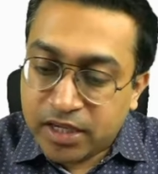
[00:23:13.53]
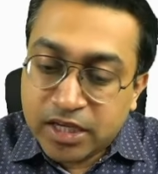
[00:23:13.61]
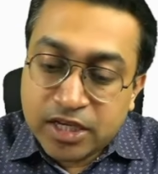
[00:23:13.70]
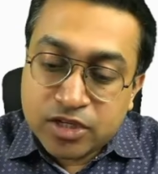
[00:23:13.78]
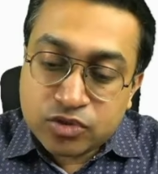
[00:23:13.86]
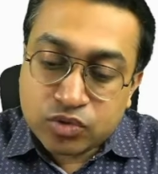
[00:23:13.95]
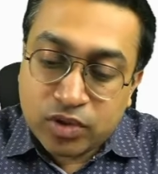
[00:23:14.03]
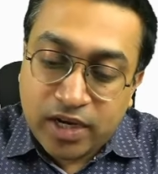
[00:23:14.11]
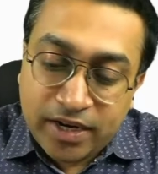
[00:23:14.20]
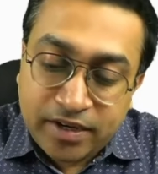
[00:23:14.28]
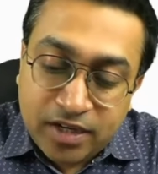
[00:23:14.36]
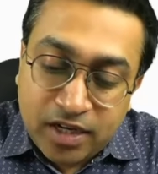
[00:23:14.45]
So
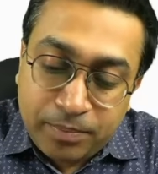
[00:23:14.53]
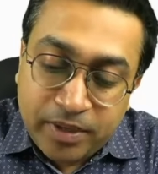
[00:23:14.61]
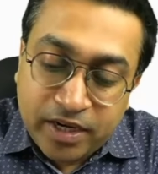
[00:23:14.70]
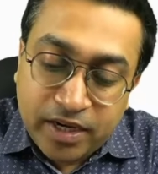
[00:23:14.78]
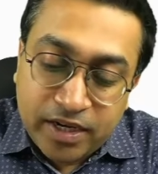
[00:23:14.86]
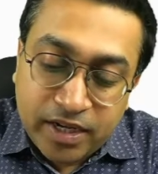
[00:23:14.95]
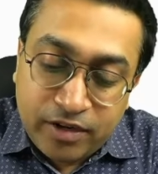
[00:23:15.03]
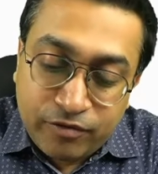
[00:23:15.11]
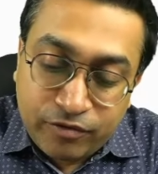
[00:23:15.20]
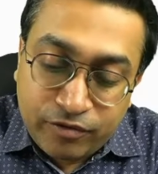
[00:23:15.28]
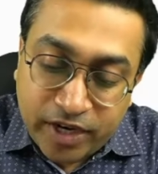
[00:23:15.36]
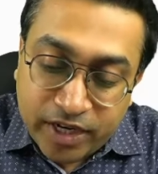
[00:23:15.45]
lateral epicondyle
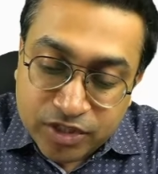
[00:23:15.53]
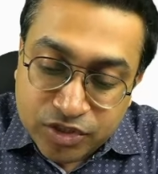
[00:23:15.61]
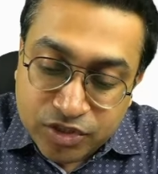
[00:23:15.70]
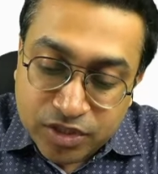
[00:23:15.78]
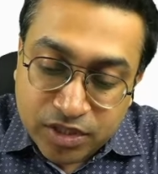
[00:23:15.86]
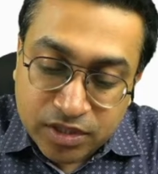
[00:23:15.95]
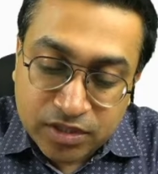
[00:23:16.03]
fracture